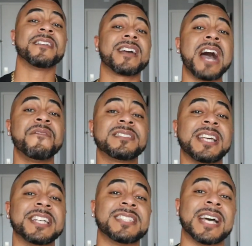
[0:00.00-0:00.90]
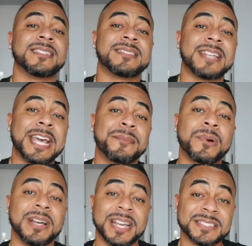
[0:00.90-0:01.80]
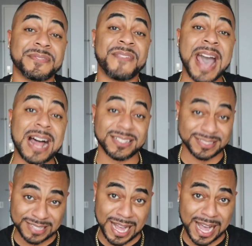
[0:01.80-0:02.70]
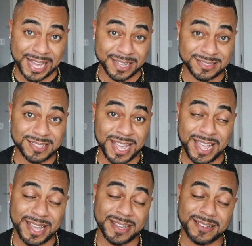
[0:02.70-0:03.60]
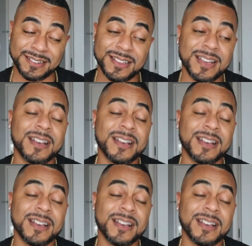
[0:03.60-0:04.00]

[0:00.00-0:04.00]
The conversation at the table is Valentine's and